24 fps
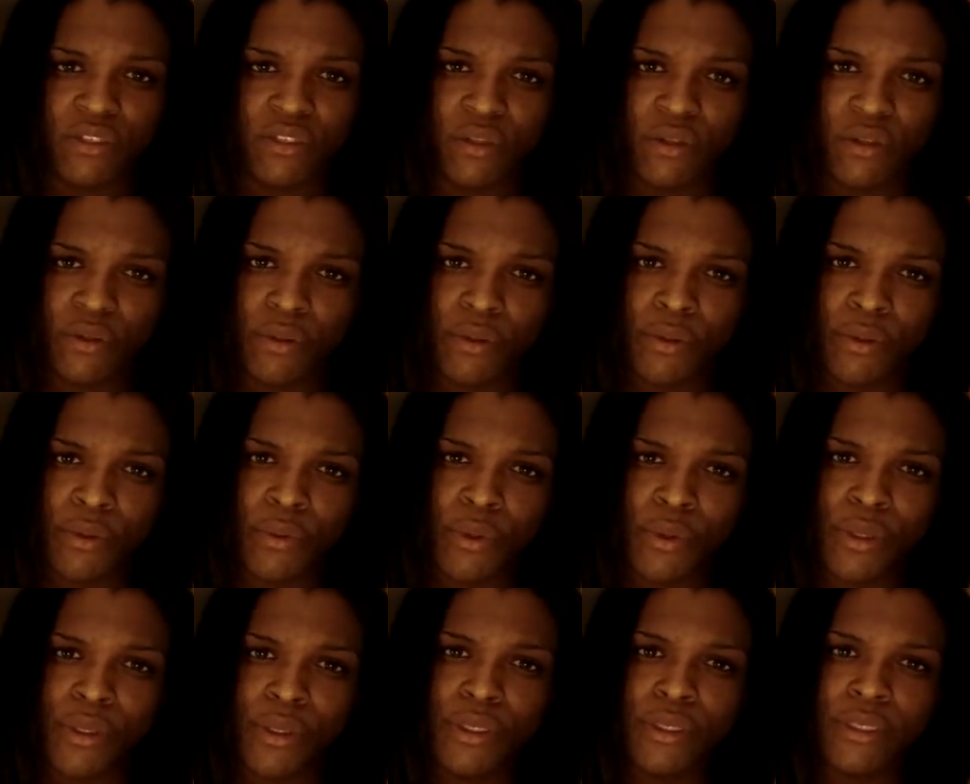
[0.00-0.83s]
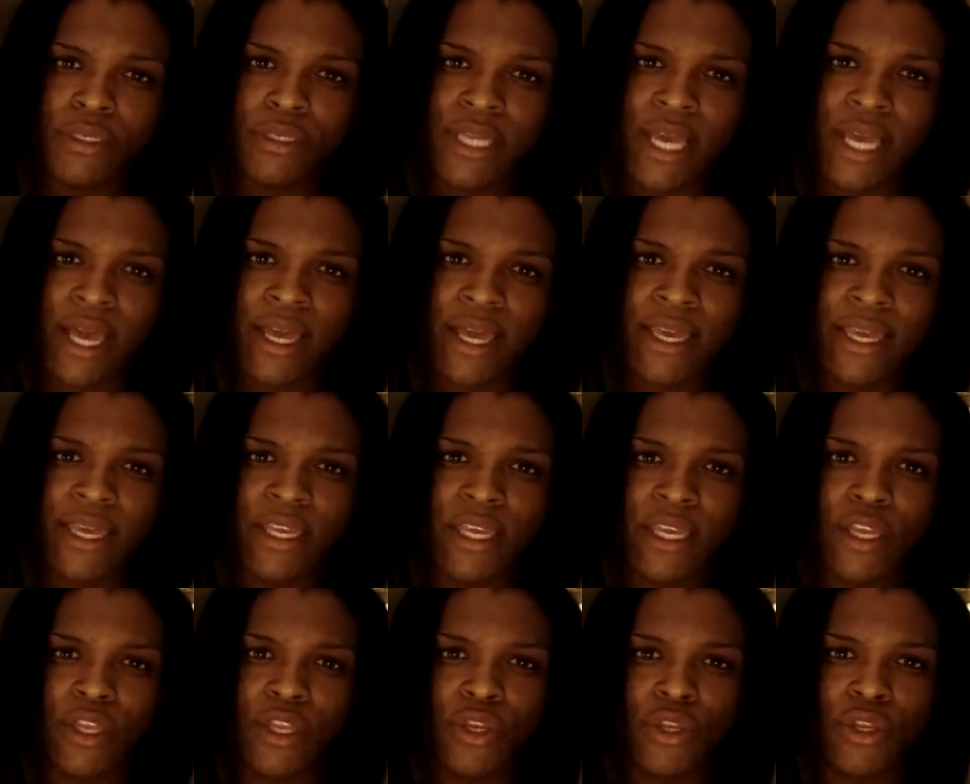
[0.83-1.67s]
you were
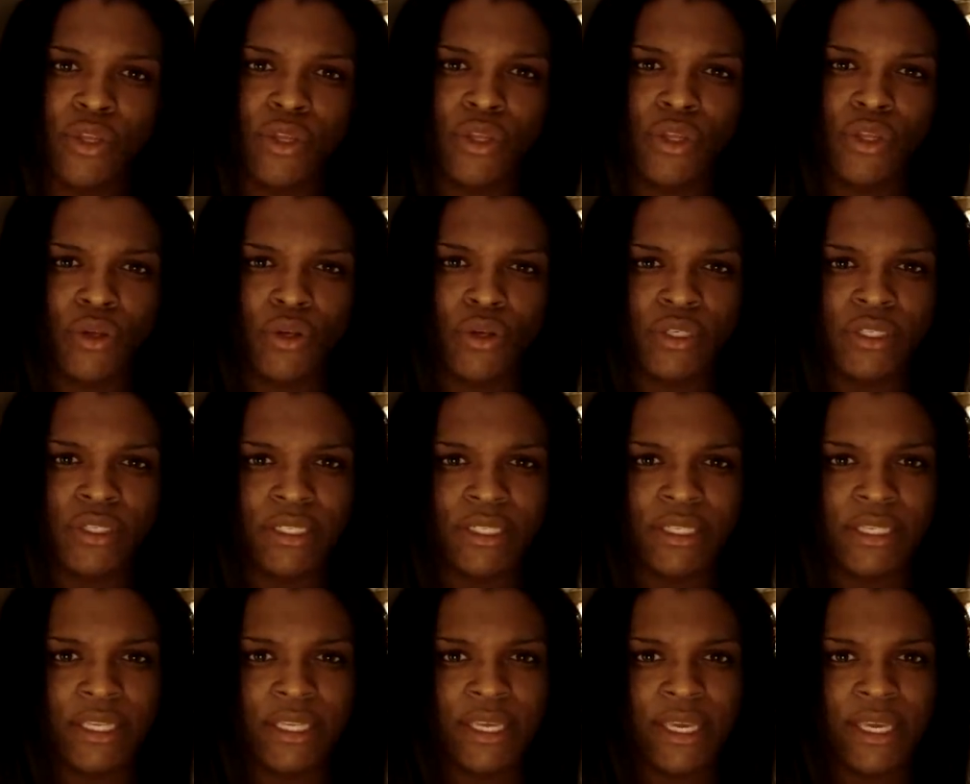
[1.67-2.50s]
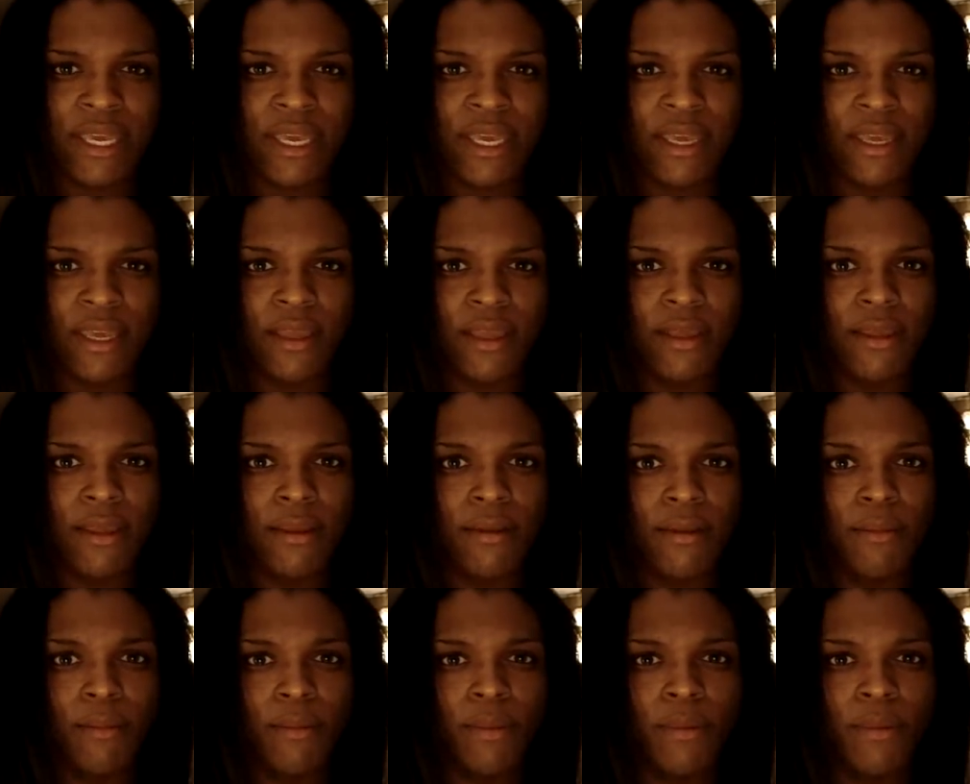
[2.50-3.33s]
dying in your
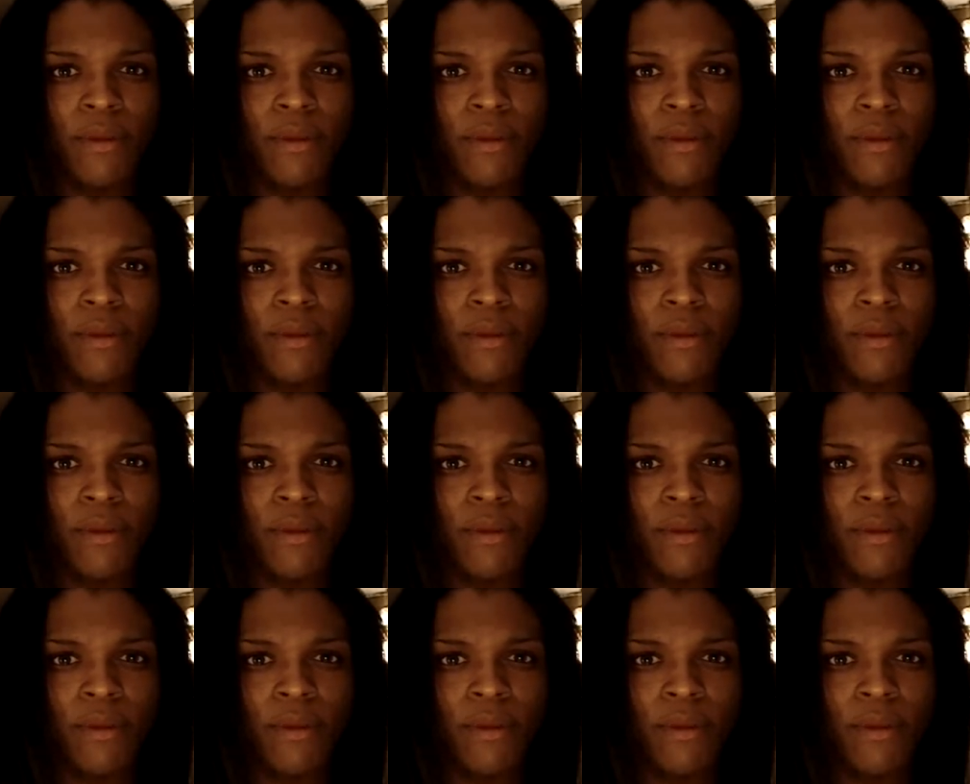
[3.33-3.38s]
sleep,